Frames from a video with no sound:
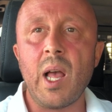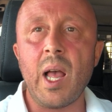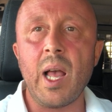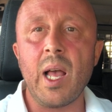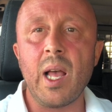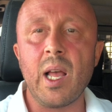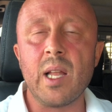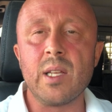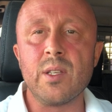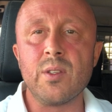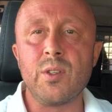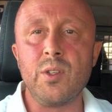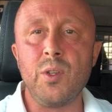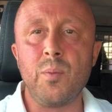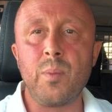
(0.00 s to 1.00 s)
and
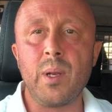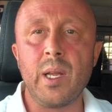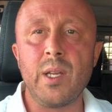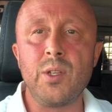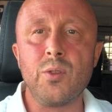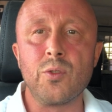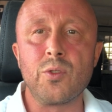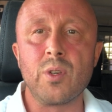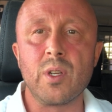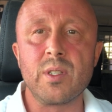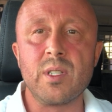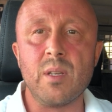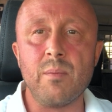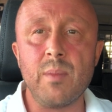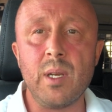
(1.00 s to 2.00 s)
you place your
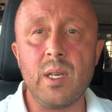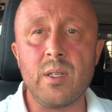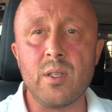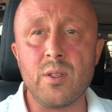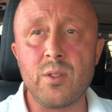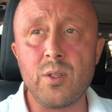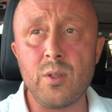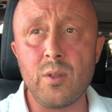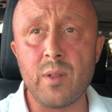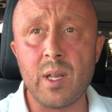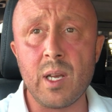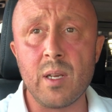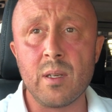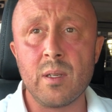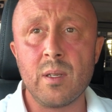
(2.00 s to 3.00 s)
trust in me to do
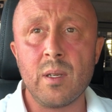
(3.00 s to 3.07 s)
that,